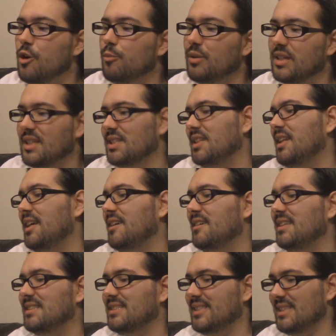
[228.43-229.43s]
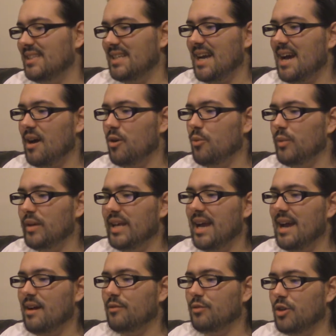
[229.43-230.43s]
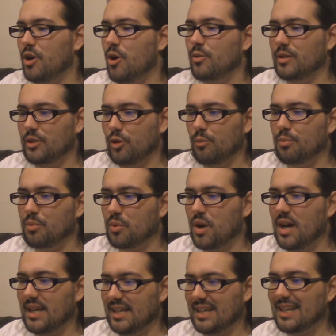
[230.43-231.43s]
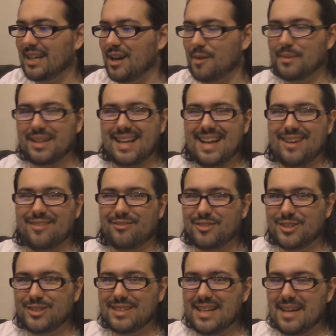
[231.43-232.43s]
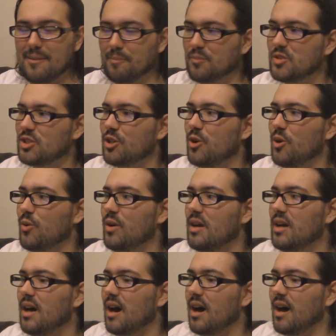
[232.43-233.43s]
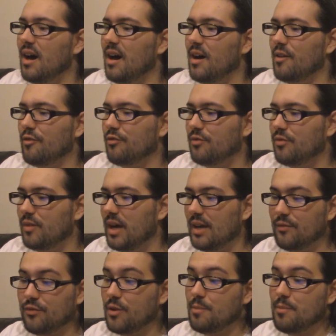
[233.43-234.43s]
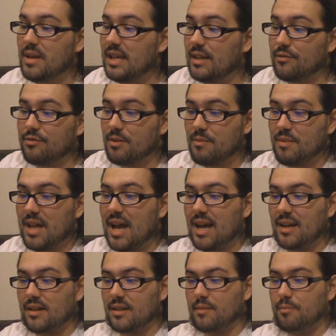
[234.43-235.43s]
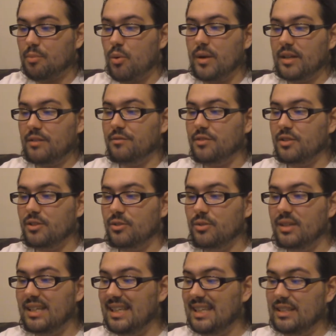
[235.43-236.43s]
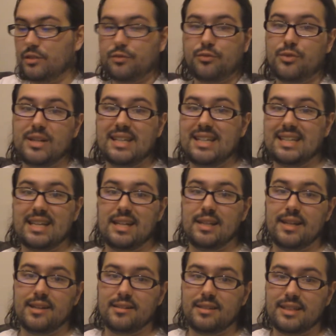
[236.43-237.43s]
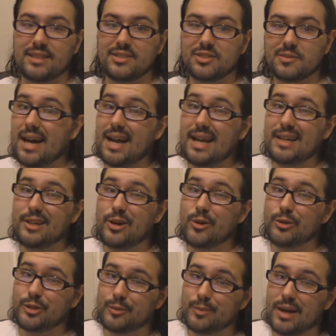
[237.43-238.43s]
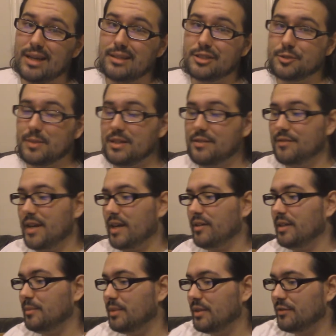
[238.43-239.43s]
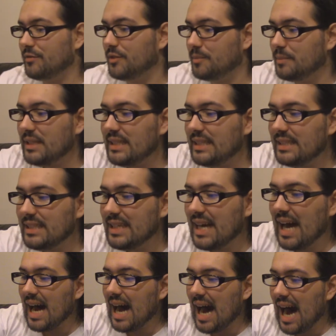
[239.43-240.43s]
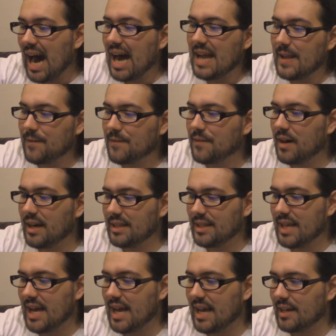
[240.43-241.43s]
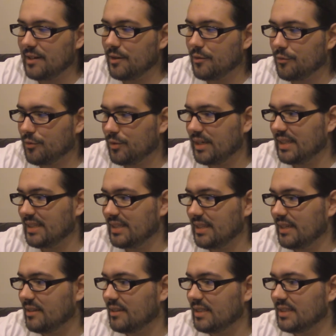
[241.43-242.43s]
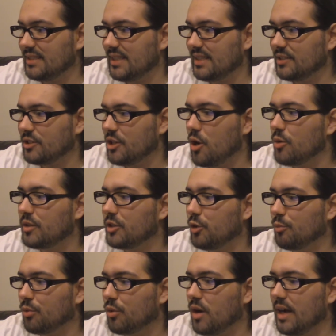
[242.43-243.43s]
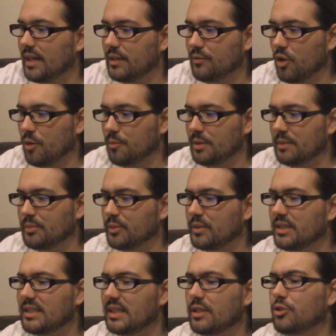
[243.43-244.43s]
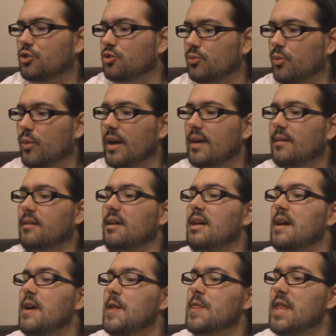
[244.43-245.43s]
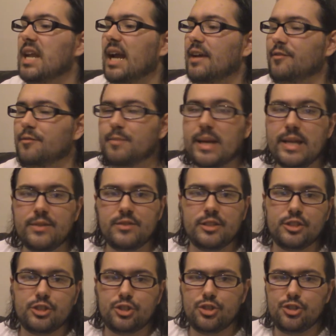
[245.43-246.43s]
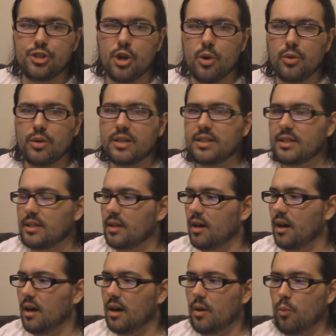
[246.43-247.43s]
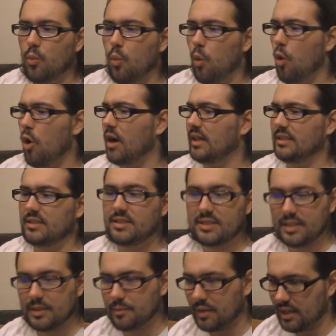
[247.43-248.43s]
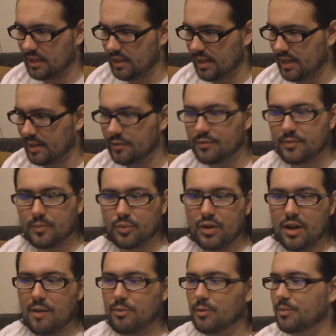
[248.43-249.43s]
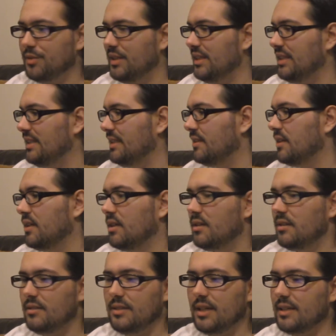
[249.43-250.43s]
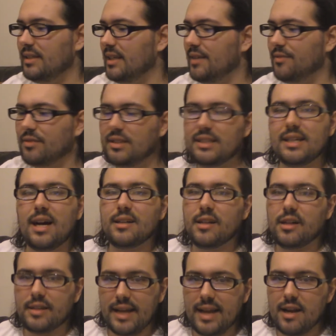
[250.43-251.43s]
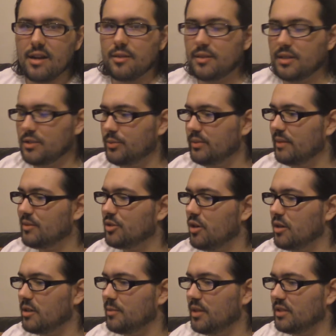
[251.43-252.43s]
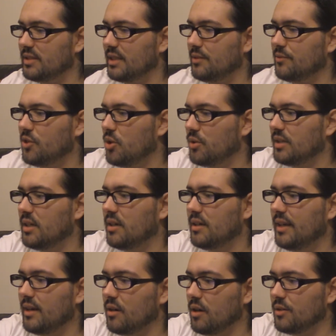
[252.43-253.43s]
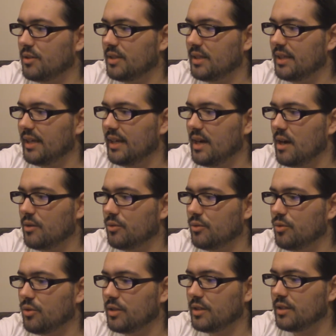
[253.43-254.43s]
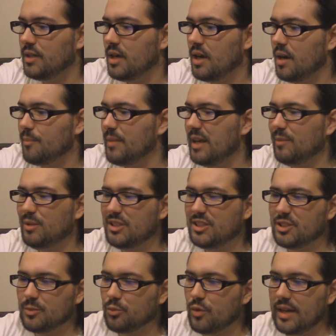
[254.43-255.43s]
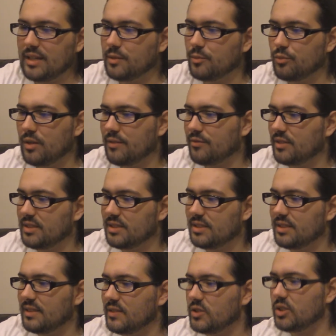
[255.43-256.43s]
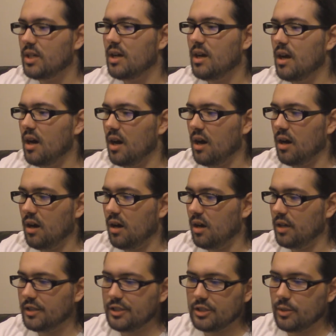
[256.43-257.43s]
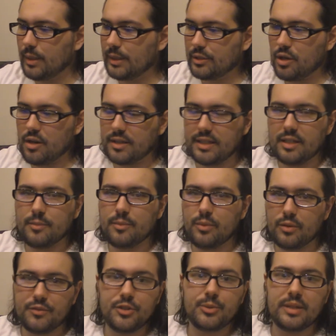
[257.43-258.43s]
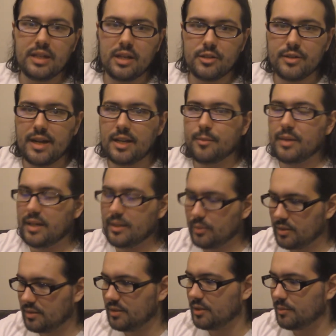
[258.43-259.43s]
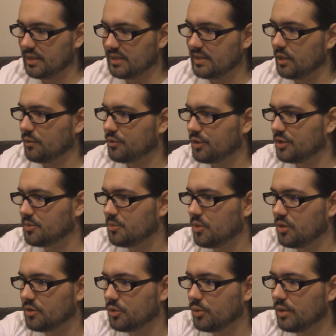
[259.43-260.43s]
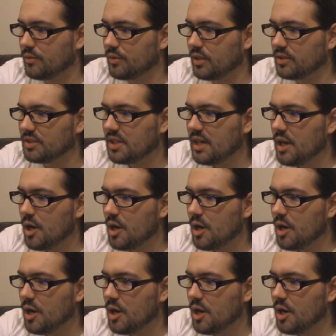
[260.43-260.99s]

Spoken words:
But it is hilarious that now we have Conan O'Brien coming after them. So for me, from that point of view, it's freaking hilarious. I know your mileage may vary, but for me, I find that freaking hilarious that it's Conan O'Brien of all people, because I could swear that I've made this joke once in my life. Probably, definitely not on air, because we never talked about Detective Conan on air other than Keikaku Corner. Maybe some random references, you know, while reviewing other anime with, you know, myself, Tristan Walter, whoever else.